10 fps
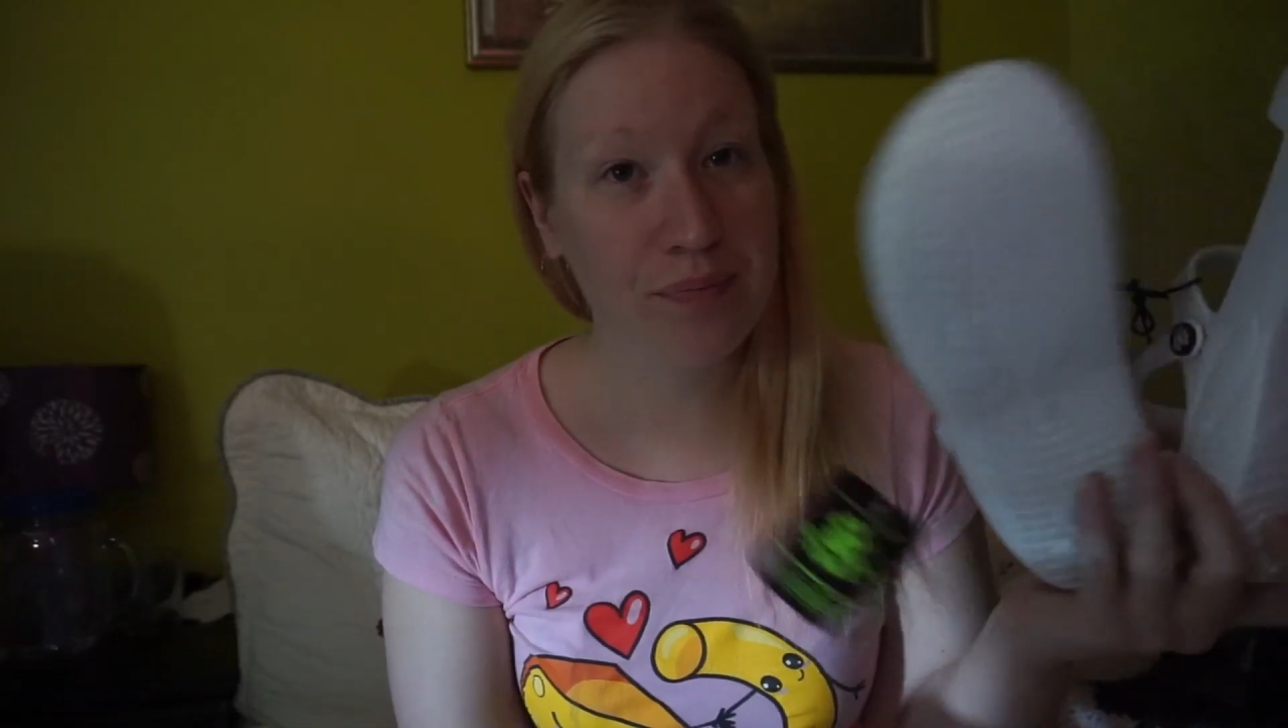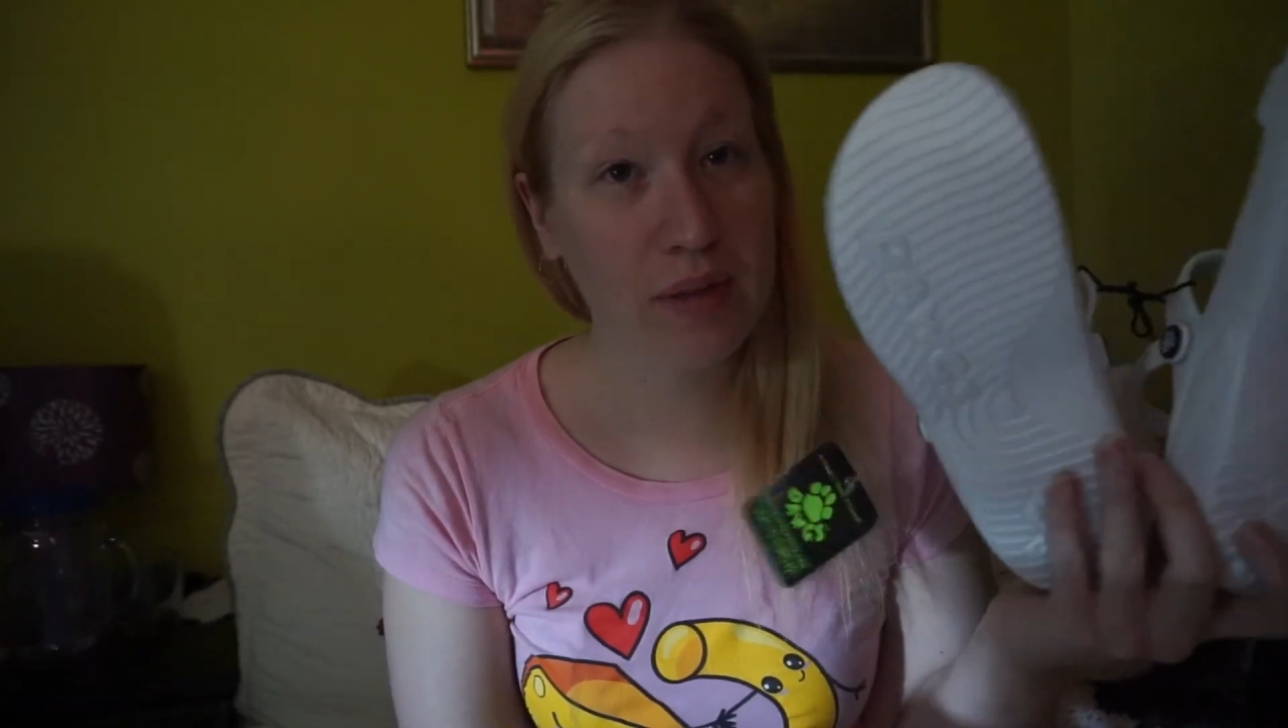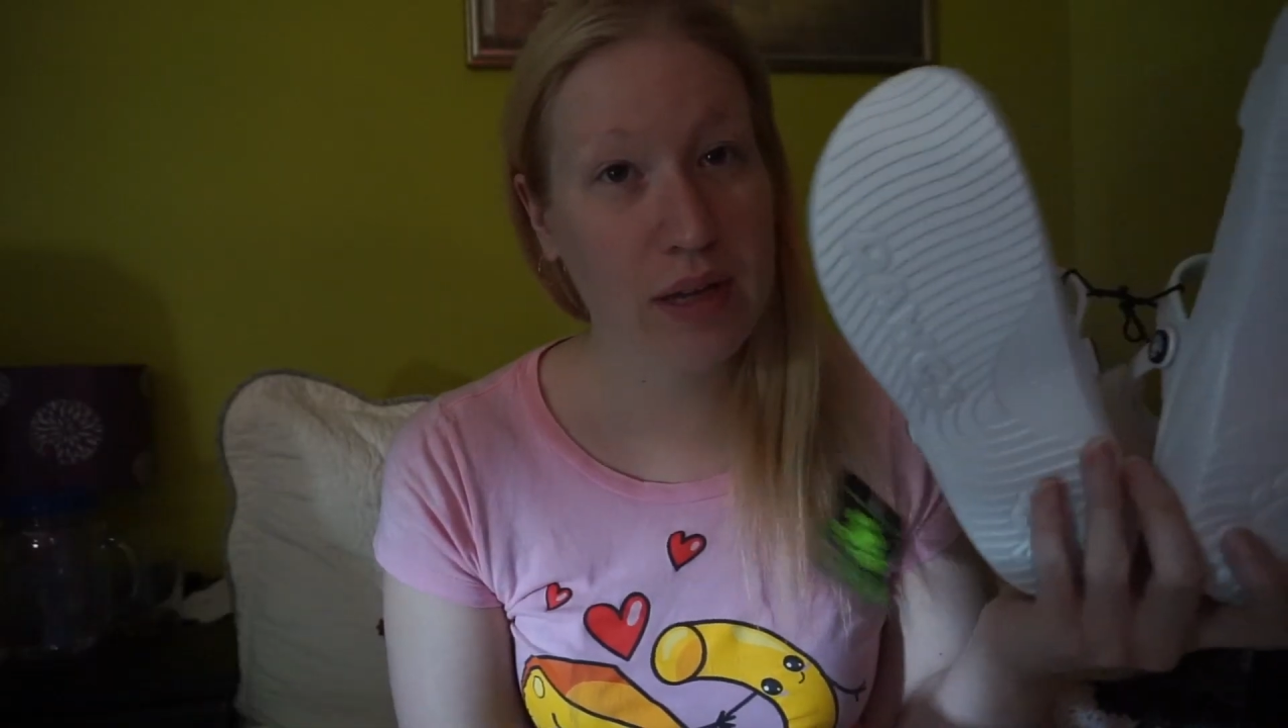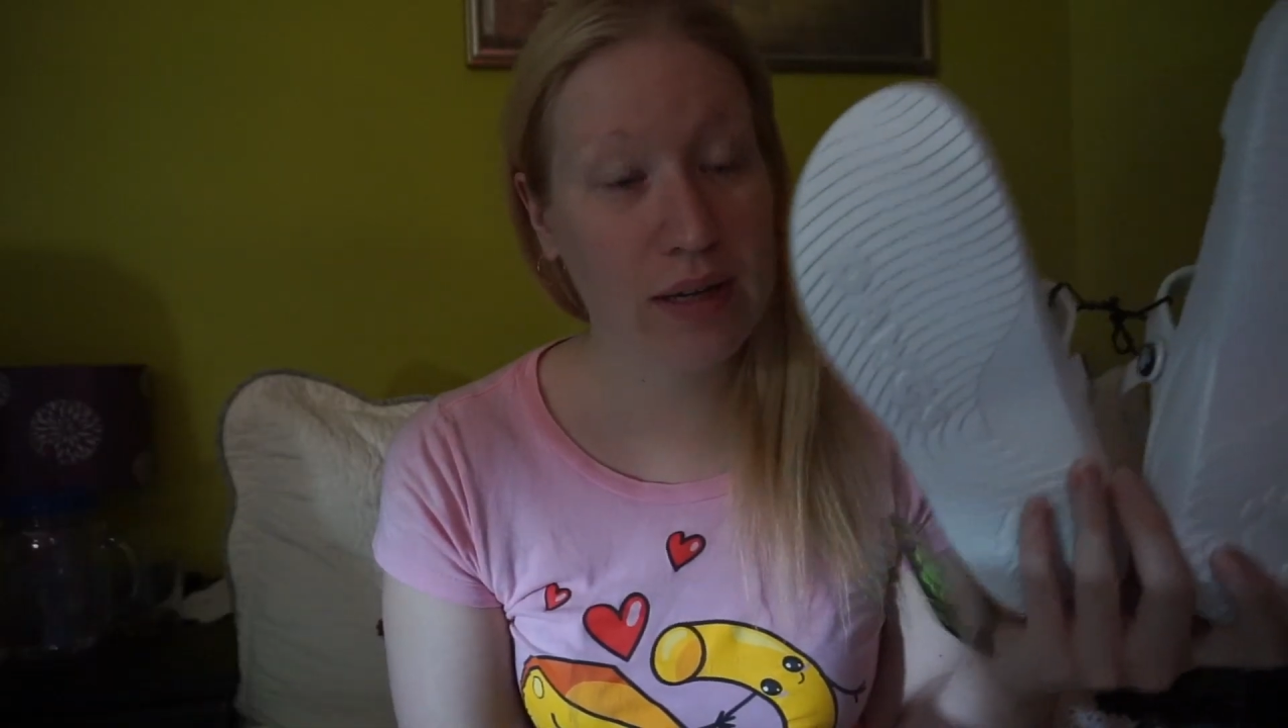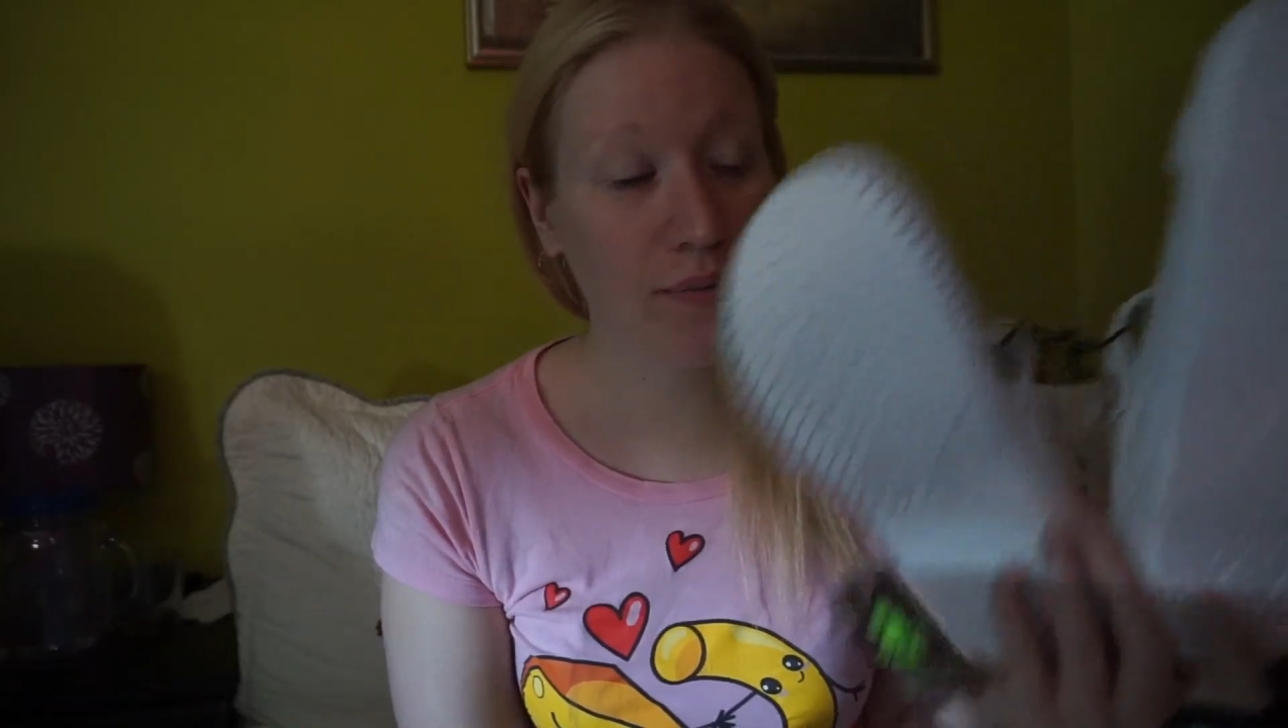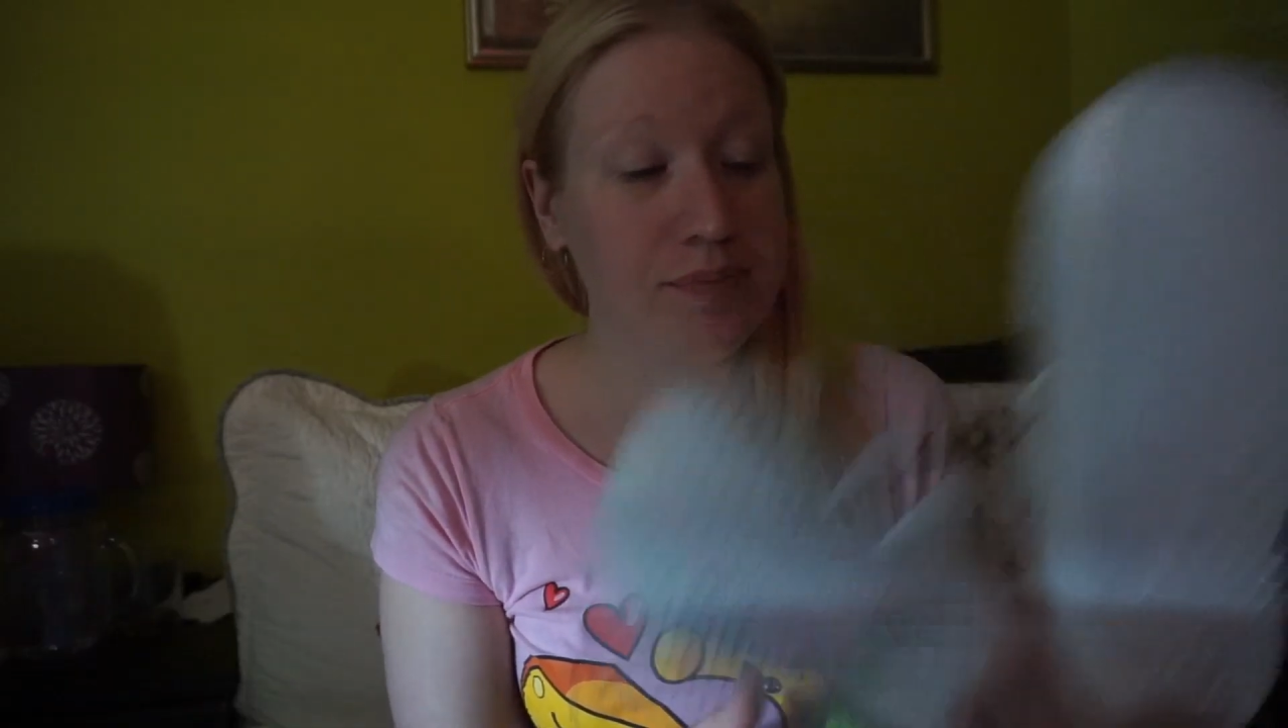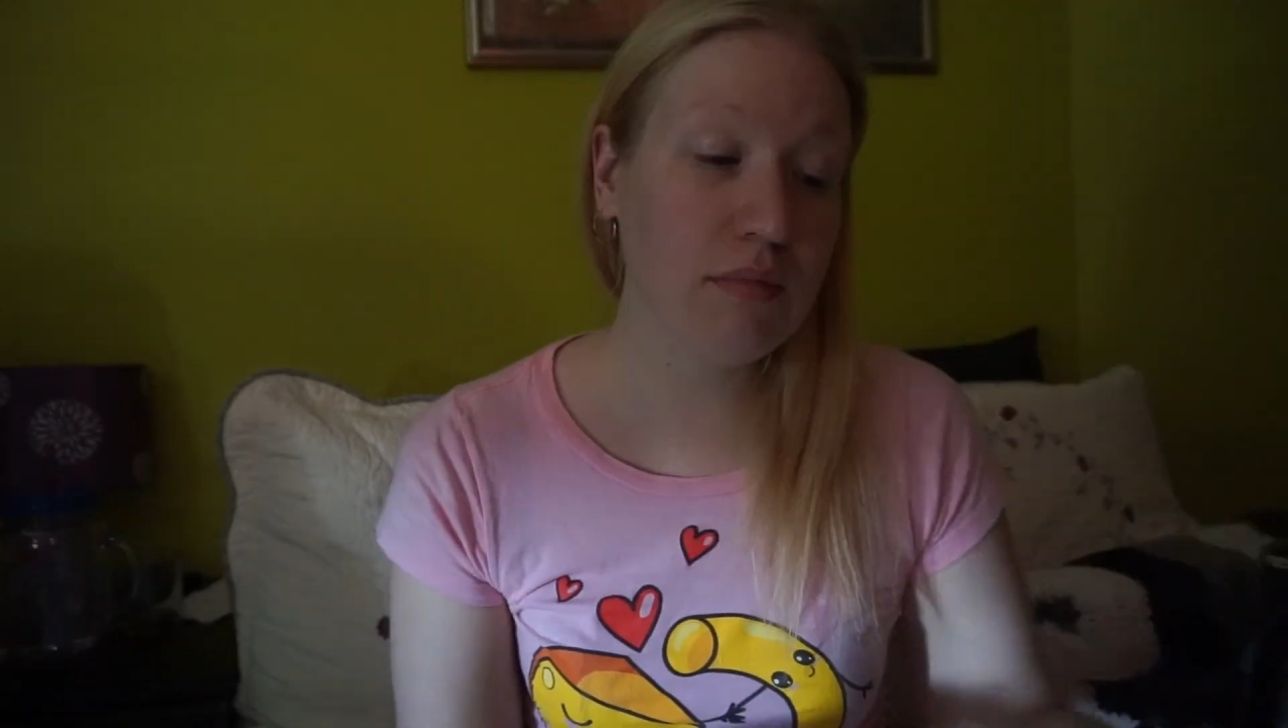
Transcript: yeah